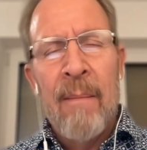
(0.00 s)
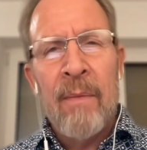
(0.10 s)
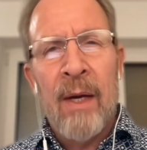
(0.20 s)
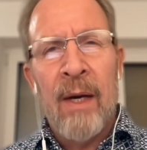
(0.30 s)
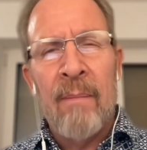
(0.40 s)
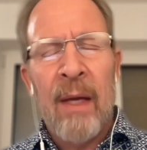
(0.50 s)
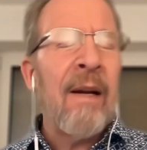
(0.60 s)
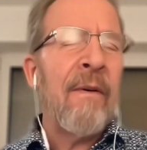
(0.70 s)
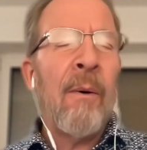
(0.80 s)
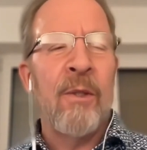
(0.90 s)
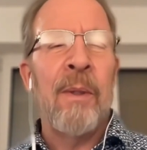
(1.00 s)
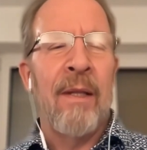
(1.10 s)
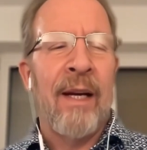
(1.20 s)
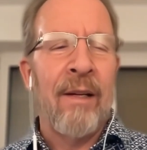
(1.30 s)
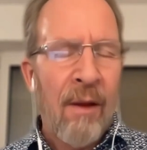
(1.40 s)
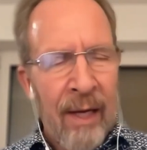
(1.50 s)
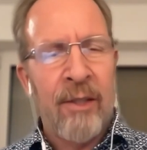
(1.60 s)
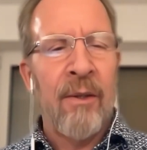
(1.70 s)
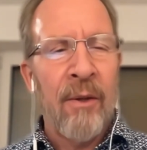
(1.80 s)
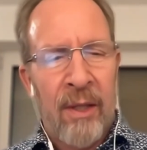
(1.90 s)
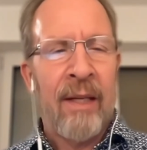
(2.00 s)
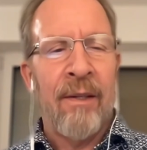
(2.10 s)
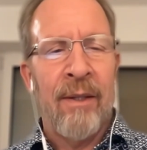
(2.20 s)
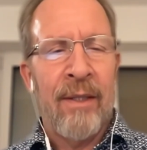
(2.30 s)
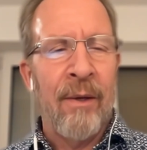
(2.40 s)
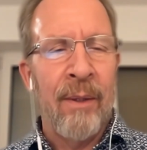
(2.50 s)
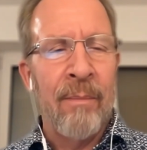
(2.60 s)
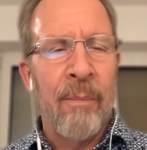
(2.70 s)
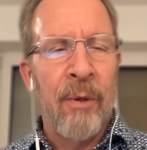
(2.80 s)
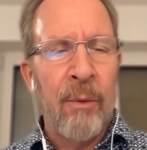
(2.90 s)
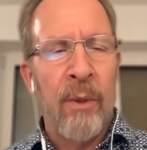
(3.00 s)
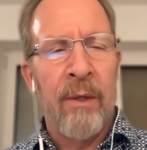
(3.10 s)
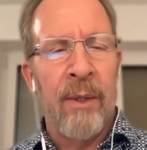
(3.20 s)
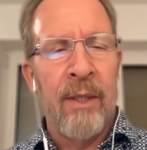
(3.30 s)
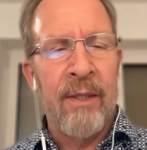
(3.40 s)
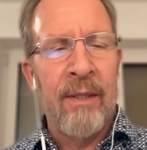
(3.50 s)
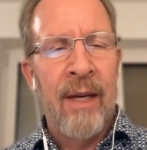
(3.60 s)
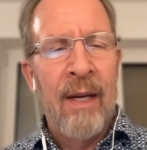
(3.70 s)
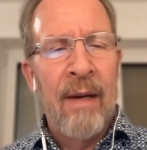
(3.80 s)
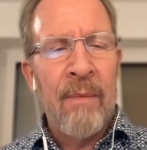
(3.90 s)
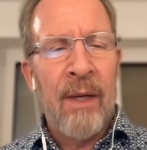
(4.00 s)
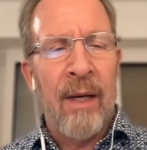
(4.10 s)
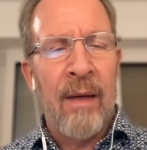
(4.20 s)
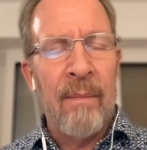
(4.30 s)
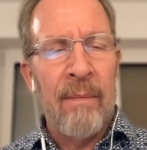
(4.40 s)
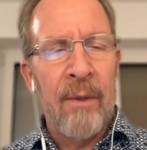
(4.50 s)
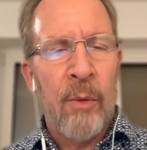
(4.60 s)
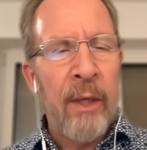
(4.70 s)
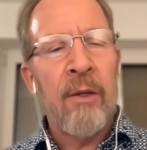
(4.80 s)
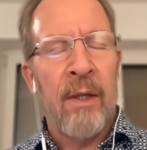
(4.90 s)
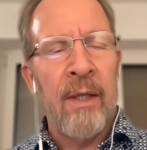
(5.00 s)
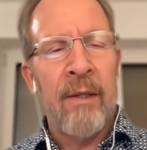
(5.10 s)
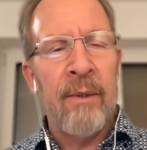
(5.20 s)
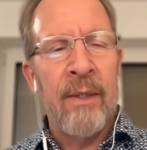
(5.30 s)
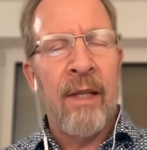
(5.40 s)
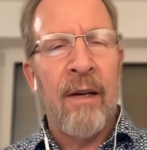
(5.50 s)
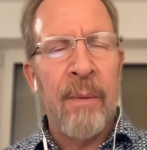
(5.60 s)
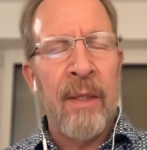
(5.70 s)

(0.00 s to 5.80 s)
And I've always been like a logical thinker and pretty rigorous critical thinker and stuff.